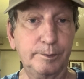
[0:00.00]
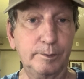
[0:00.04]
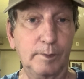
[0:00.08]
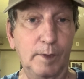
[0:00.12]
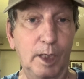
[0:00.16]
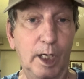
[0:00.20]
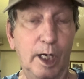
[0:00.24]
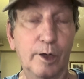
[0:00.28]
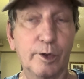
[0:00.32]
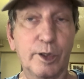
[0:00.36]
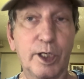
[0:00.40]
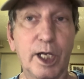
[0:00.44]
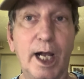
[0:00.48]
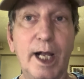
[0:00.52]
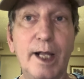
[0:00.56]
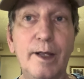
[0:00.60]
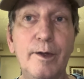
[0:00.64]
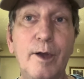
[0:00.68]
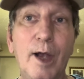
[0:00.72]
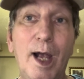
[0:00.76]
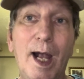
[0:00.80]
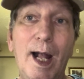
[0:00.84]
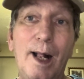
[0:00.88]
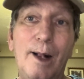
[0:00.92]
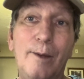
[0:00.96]

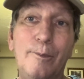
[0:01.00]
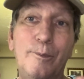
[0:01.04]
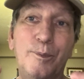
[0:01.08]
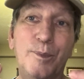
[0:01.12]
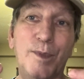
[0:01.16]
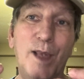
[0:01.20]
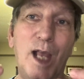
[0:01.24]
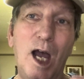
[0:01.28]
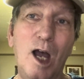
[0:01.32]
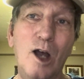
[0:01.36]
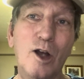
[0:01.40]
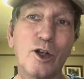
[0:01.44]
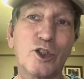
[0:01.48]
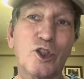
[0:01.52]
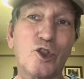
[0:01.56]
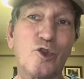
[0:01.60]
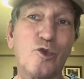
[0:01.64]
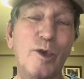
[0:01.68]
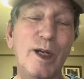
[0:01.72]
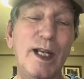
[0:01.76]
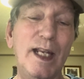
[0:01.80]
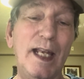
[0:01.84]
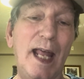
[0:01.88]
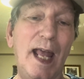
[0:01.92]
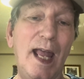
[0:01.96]
okay? Oak
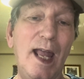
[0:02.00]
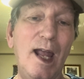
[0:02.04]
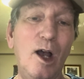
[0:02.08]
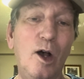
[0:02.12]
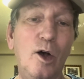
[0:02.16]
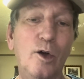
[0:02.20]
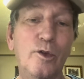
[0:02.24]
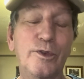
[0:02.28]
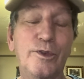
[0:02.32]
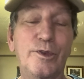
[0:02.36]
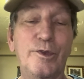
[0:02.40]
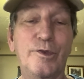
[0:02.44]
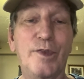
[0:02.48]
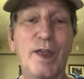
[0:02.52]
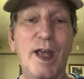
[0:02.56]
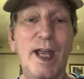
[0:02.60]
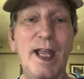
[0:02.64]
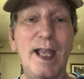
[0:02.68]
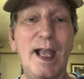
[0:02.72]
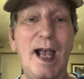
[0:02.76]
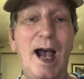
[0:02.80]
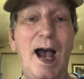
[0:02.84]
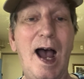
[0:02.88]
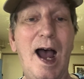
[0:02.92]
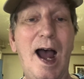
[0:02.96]
Street Health,
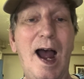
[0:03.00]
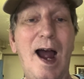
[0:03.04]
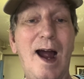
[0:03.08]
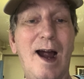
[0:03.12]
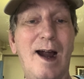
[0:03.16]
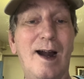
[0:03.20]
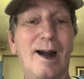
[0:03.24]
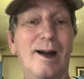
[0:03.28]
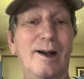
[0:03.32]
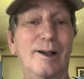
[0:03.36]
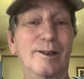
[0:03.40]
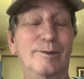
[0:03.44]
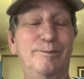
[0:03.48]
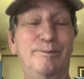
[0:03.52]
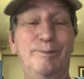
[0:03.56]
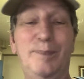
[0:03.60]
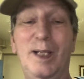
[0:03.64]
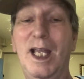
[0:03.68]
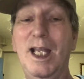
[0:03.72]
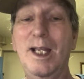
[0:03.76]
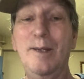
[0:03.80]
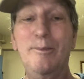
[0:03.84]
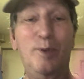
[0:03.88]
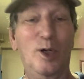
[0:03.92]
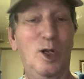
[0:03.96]
they hire
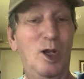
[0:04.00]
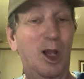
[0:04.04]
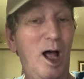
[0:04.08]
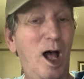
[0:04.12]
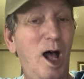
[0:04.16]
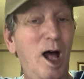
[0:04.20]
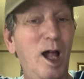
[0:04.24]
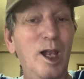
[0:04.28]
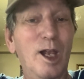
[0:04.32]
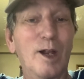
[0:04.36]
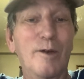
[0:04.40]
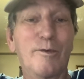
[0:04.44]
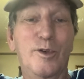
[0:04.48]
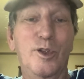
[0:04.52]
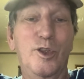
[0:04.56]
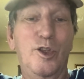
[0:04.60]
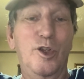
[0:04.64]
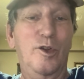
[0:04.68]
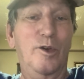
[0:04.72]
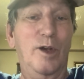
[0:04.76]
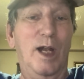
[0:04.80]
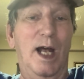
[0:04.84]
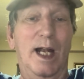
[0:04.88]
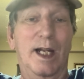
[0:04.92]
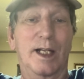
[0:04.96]
people all over the
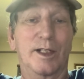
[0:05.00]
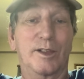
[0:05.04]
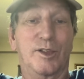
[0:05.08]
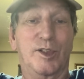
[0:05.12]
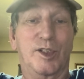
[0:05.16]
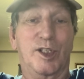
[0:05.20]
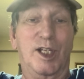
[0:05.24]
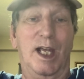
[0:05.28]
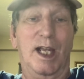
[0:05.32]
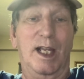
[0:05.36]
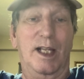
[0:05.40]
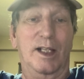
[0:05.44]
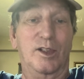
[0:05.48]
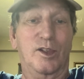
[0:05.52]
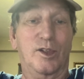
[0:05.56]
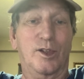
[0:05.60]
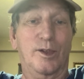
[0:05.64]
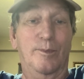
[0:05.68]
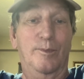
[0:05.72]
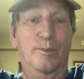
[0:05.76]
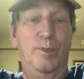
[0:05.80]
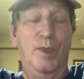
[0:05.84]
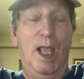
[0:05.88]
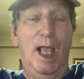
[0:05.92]
United States.